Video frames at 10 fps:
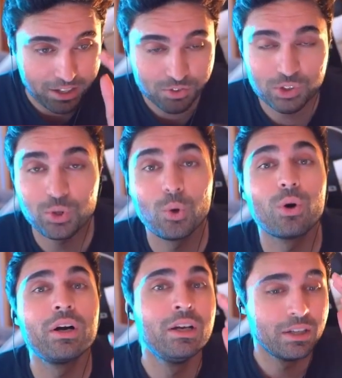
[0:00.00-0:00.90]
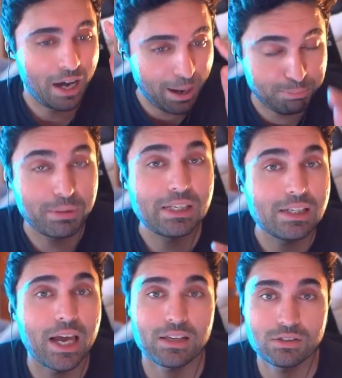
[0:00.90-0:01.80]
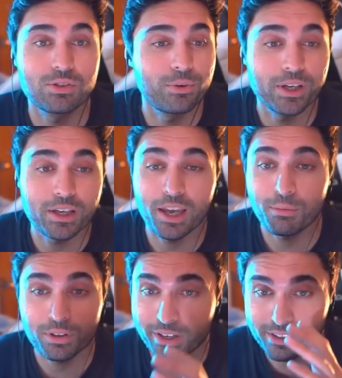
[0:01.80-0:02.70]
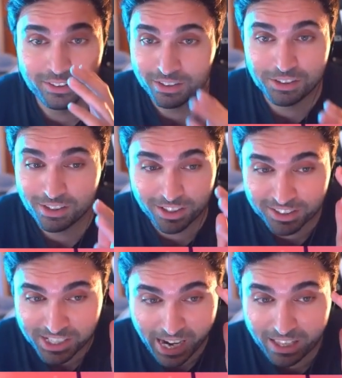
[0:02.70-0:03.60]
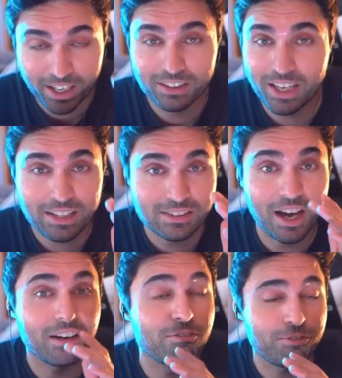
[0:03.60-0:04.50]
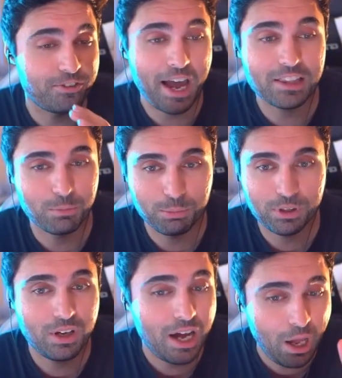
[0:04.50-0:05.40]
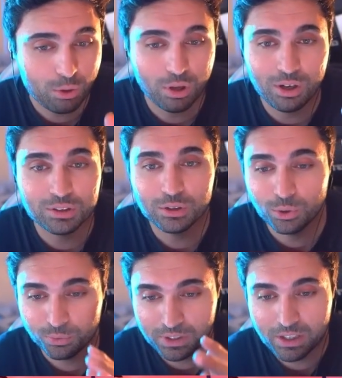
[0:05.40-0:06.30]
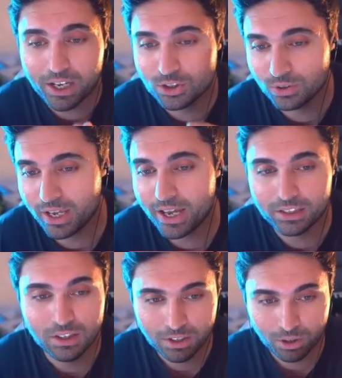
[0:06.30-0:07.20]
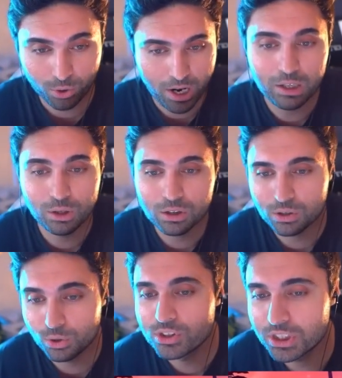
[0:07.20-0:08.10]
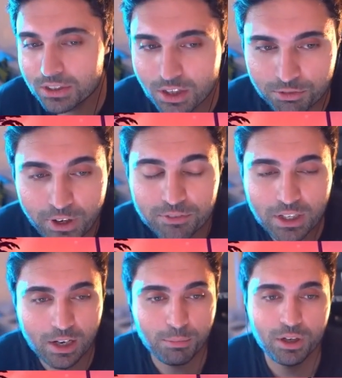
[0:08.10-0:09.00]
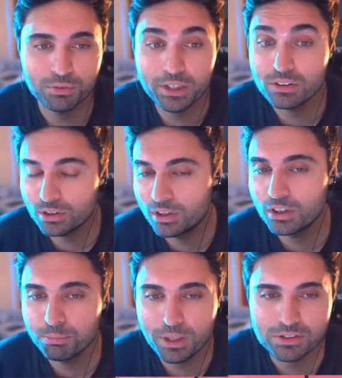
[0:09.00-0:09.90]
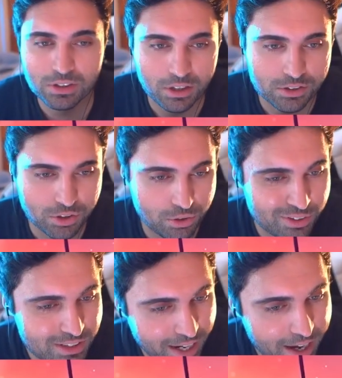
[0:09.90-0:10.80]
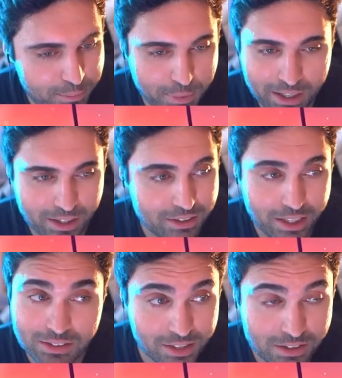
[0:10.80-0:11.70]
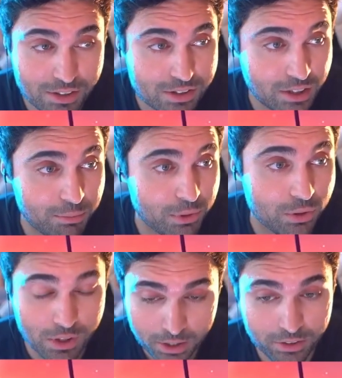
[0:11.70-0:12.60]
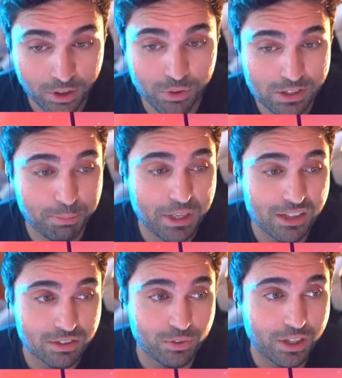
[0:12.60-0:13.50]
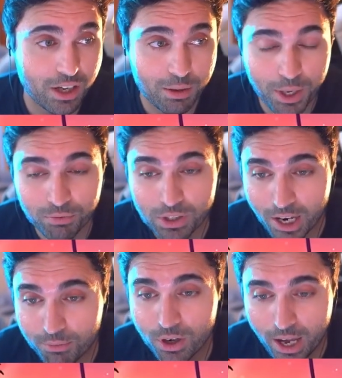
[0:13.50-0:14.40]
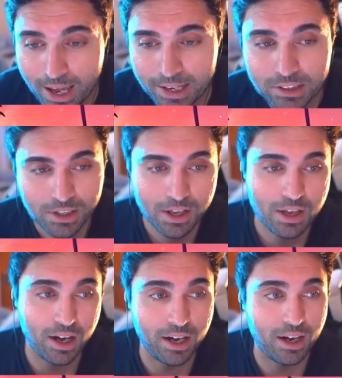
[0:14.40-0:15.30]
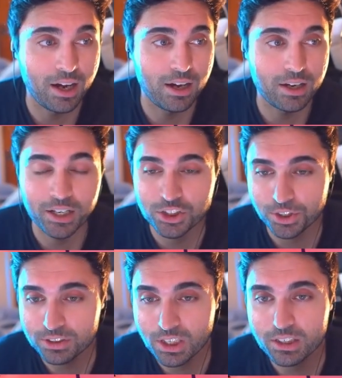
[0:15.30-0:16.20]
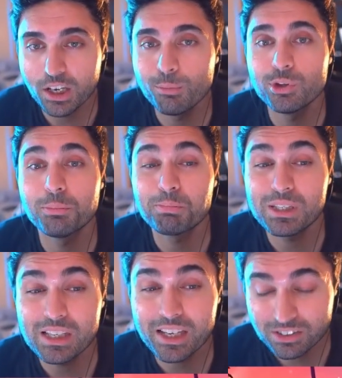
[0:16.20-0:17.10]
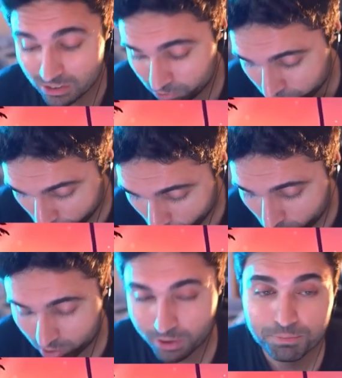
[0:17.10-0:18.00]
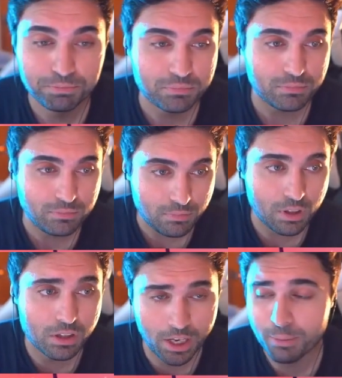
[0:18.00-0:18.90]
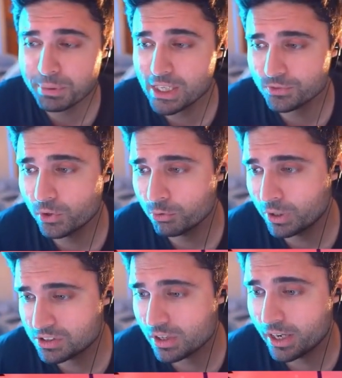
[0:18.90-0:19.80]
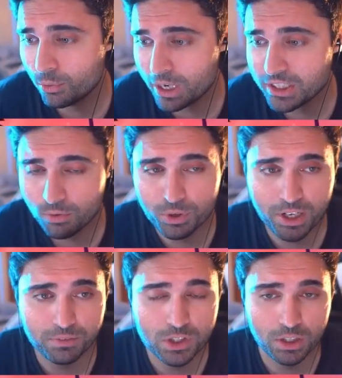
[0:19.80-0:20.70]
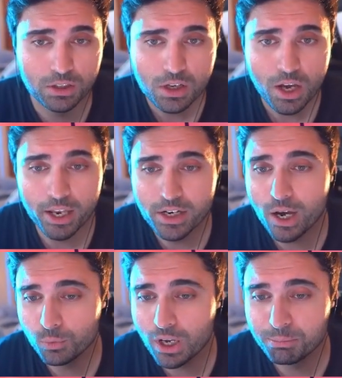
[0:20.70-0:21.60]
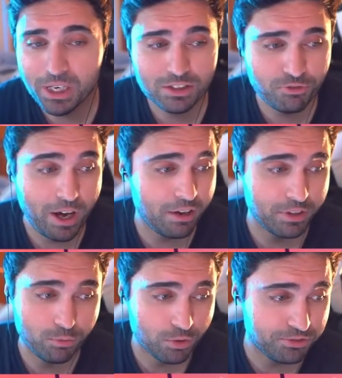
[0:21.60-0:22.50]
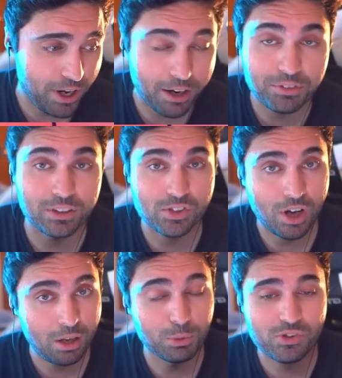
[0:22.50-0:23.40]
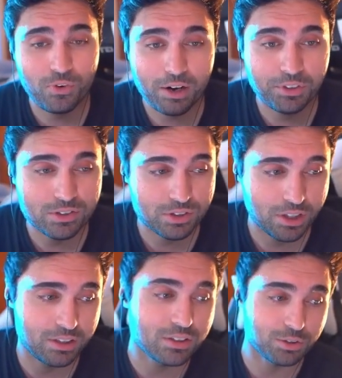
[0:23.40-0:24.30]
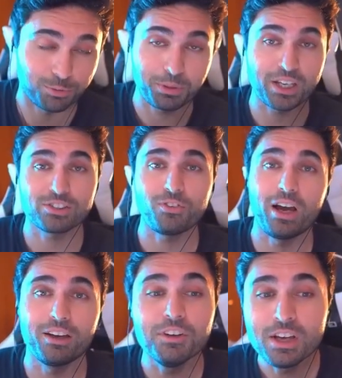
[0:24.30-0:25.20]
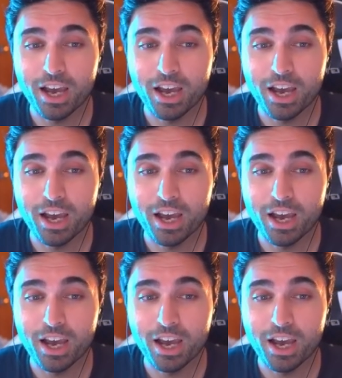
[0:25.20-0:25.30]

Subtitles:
at its core a PS3 game. Yeah, like that's unfathomable how long ago we actually had, or how long ago GTA 5 came out, right? 13 plus years ago. Damn, man, like that's insane, bro. It was a PS3 game, and we never had a GTA game on the PS4. Yeah, PS4 was Red Dead Redemption, and now we got PS5, and we're almost 5 years into PS5,